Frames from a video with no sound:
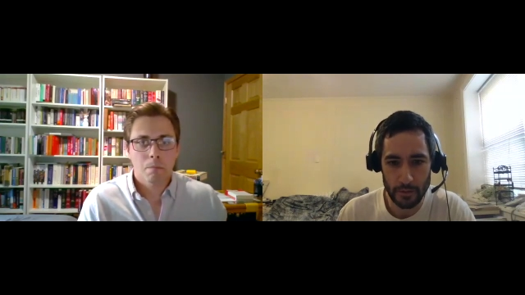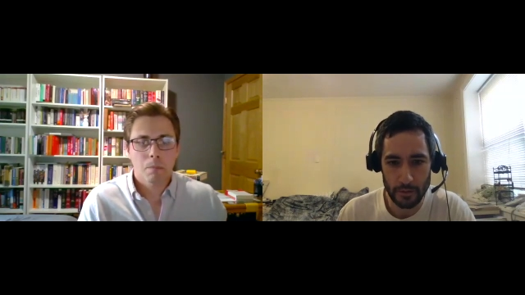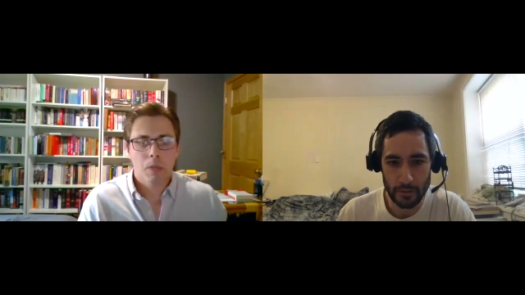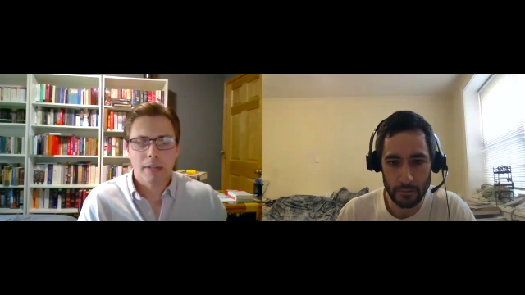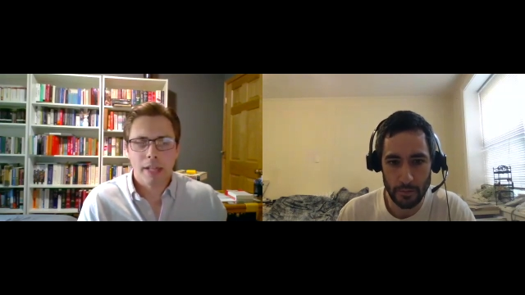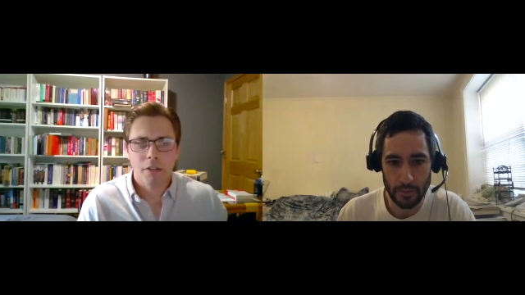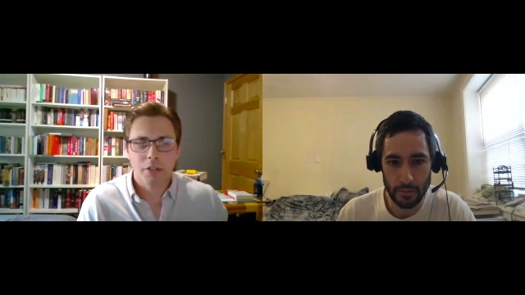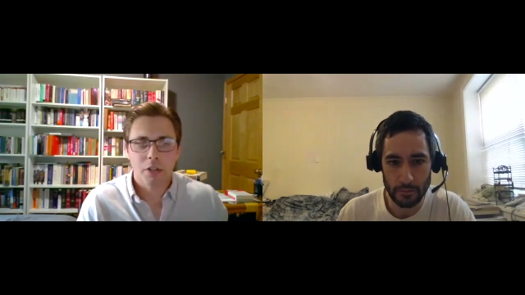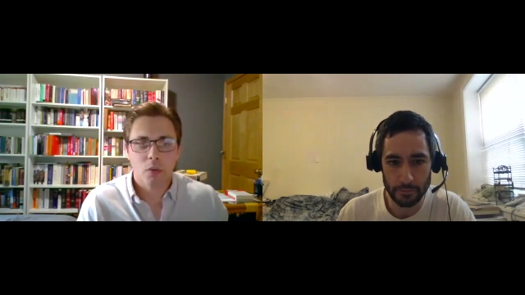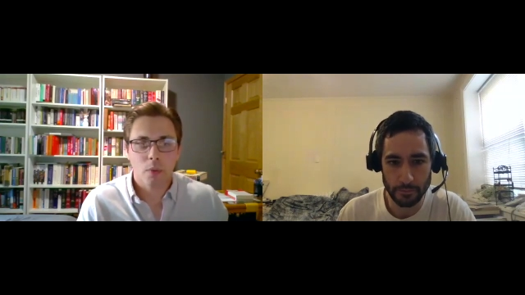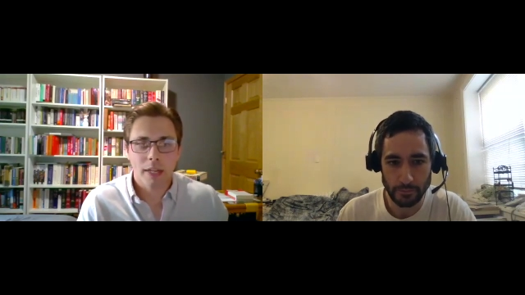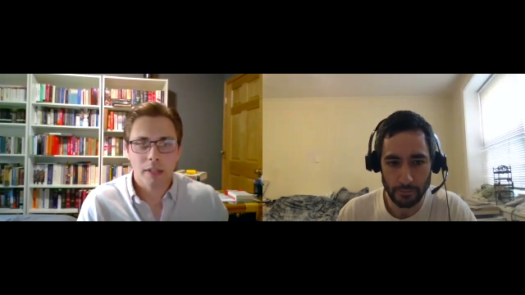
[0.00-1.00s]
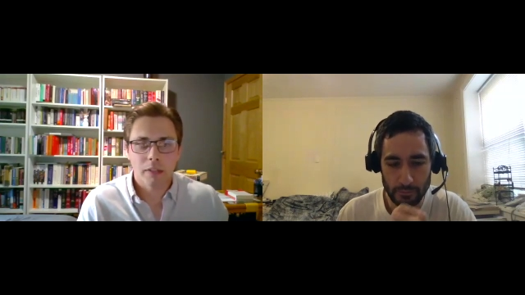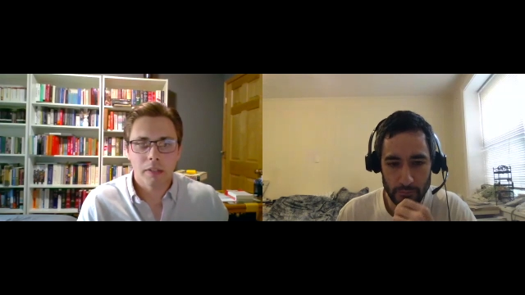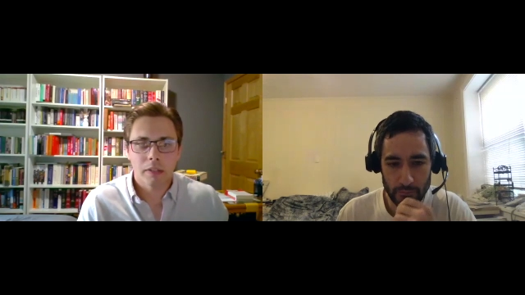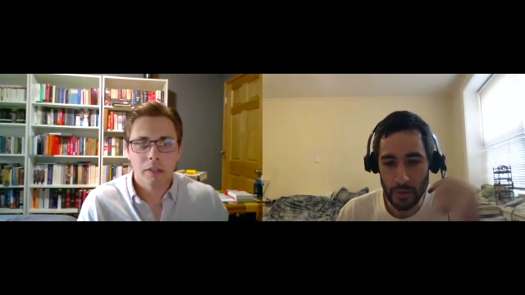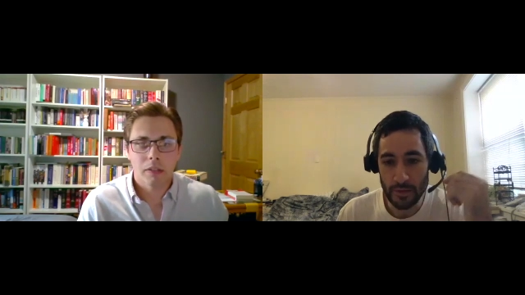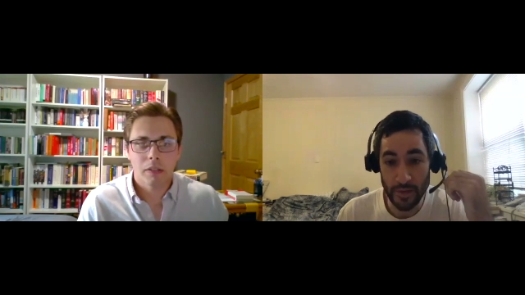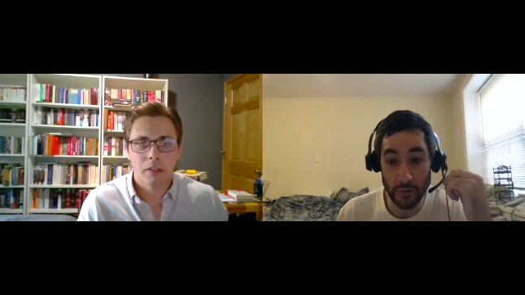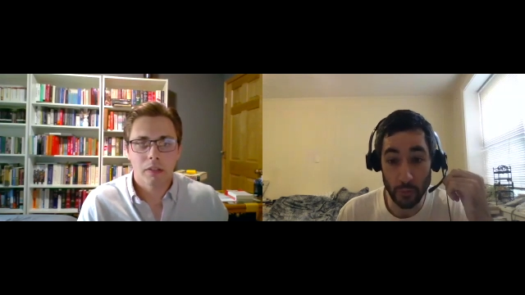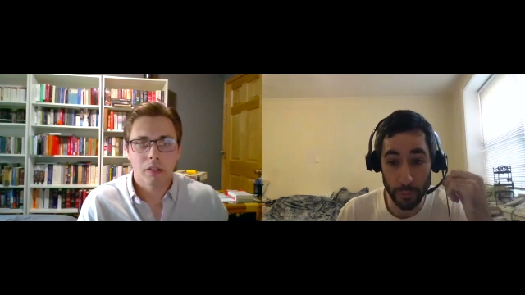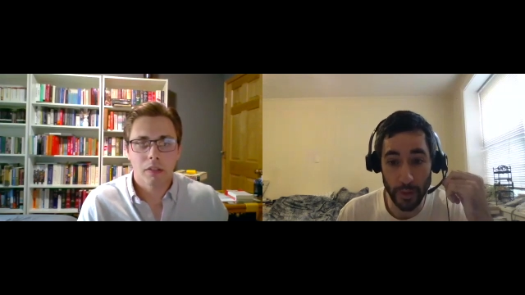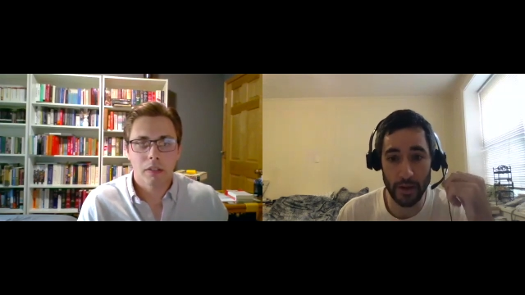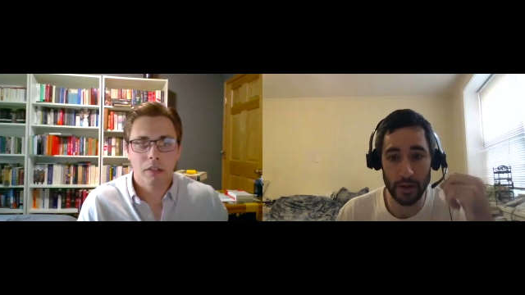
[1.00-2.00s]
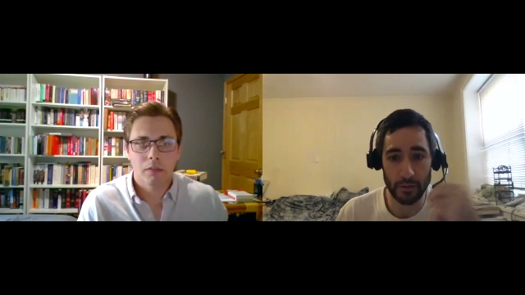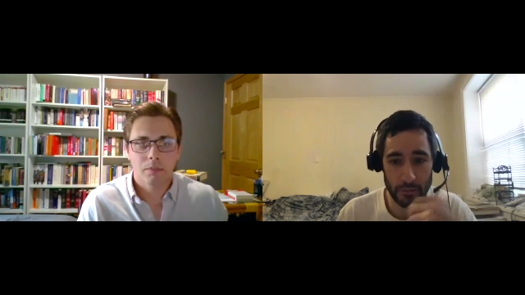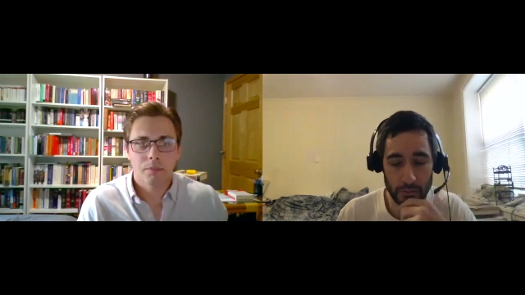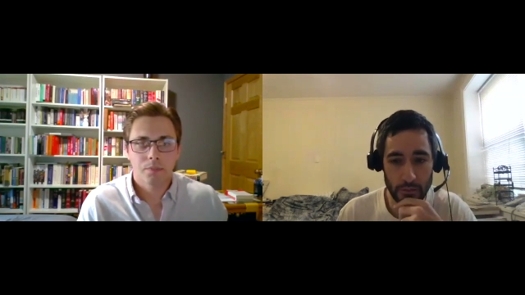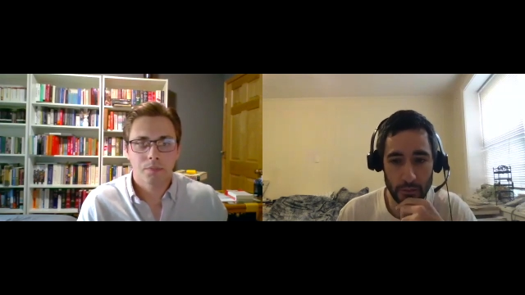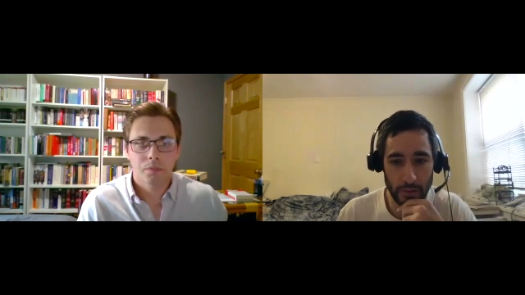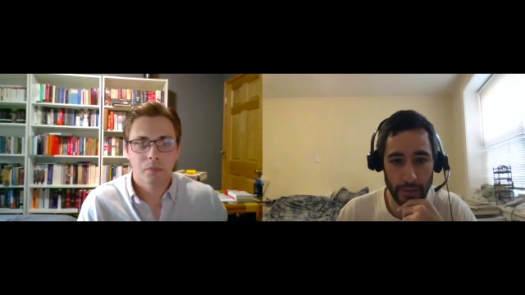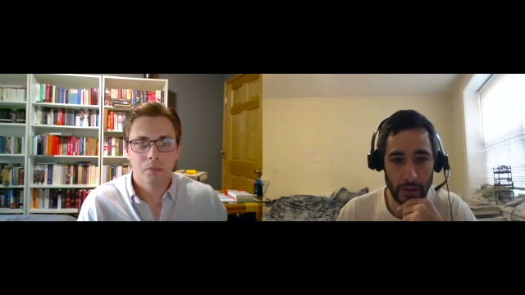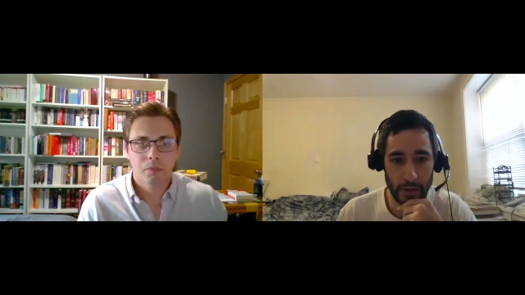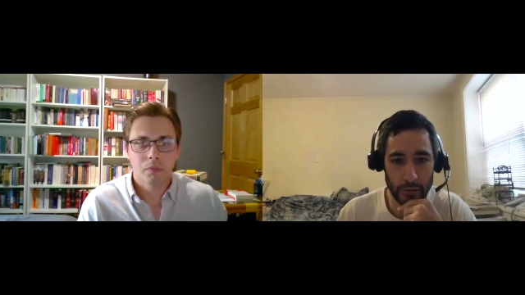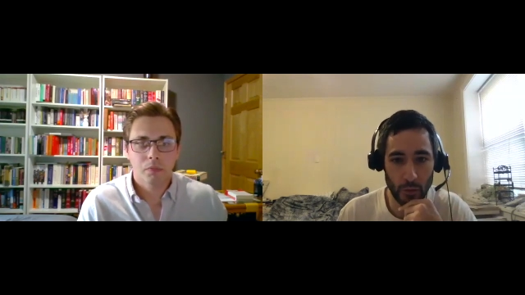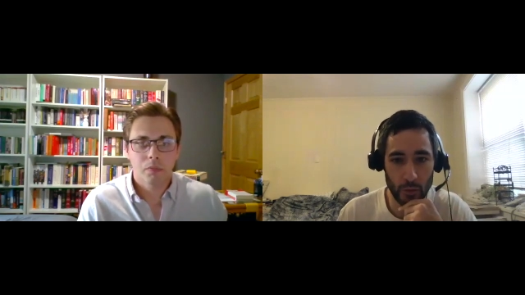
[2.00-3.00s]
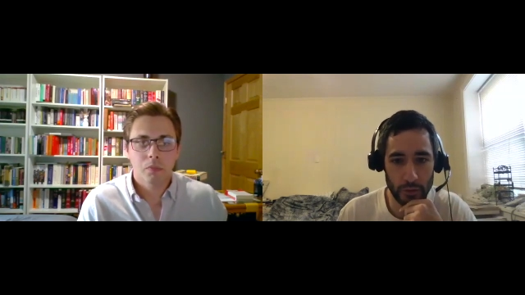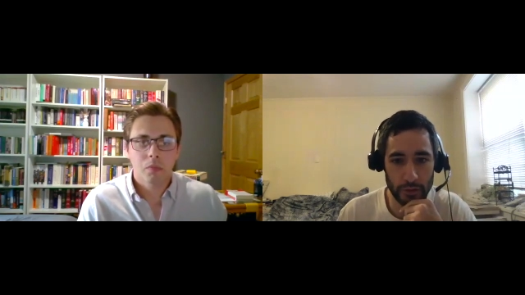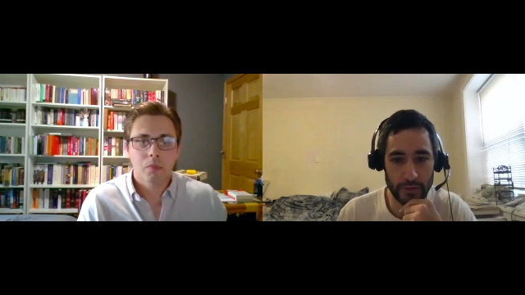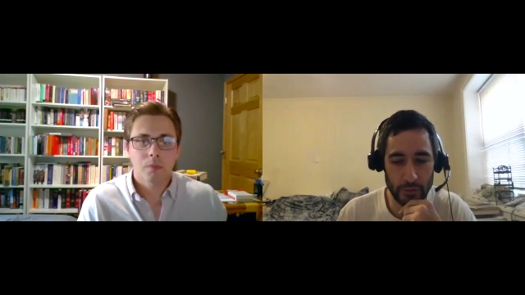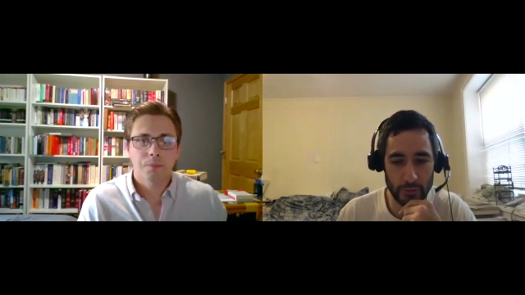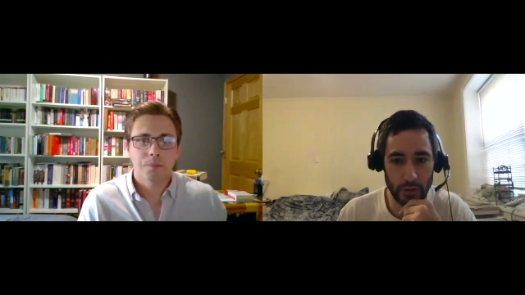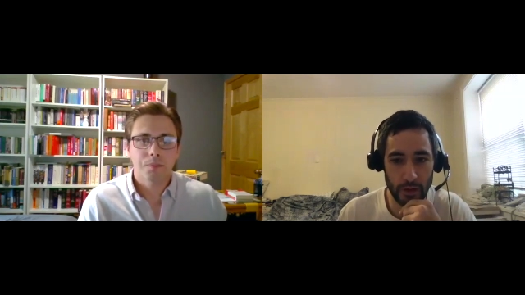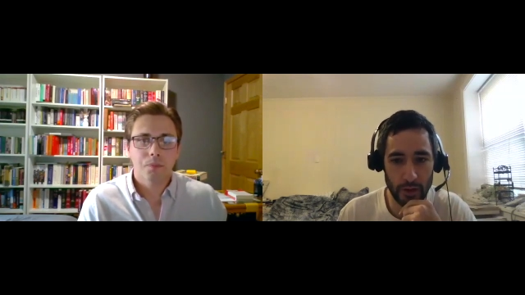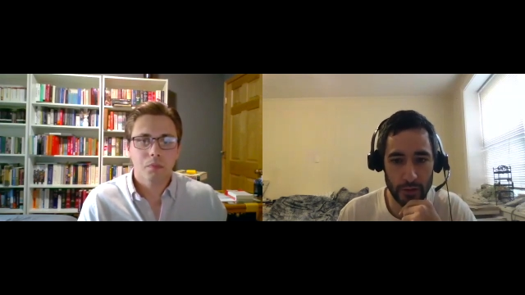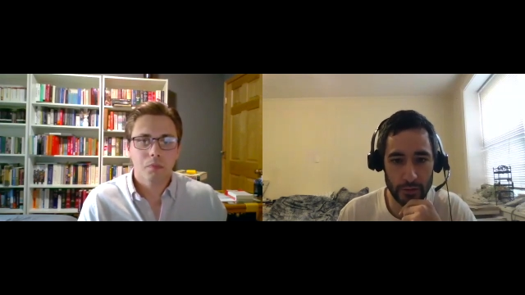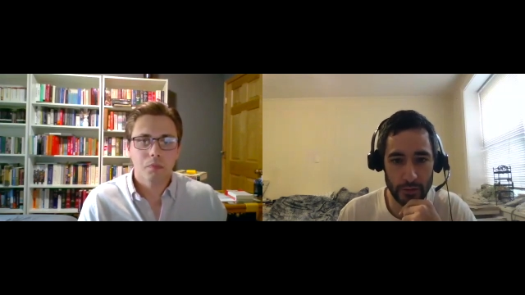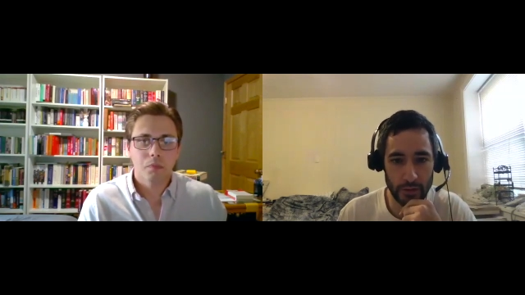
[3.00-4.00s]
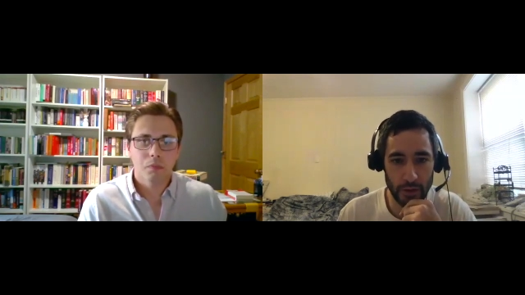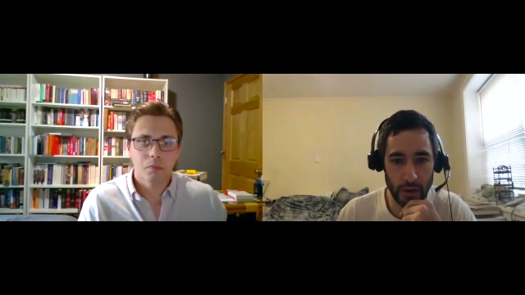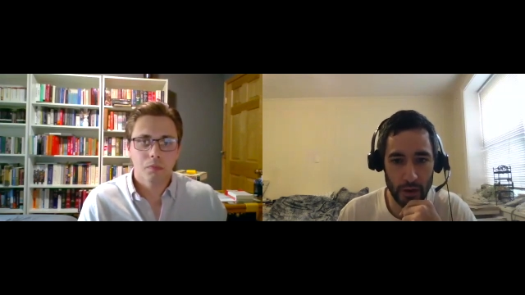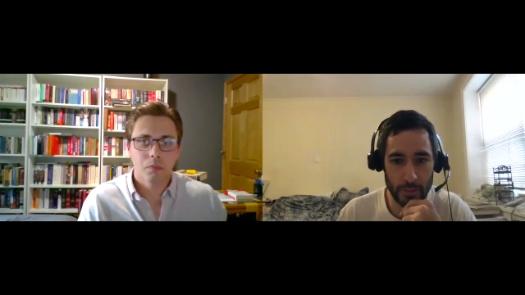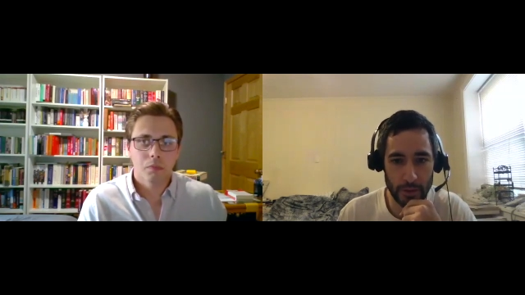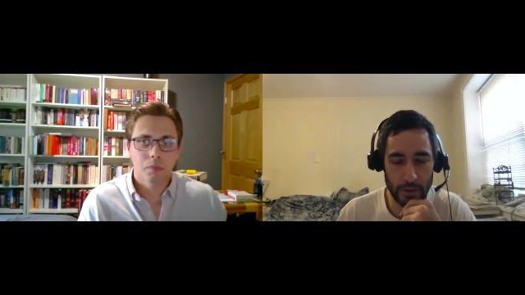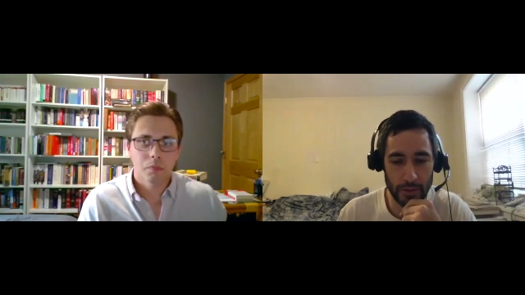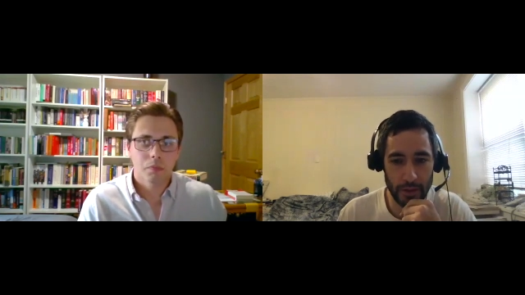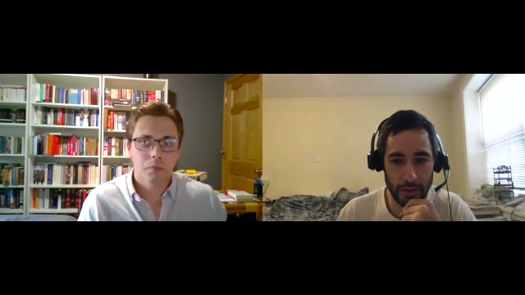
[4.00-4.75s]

Speaker 1: Analogy to what? Central planning, like a totally centralized economy like that.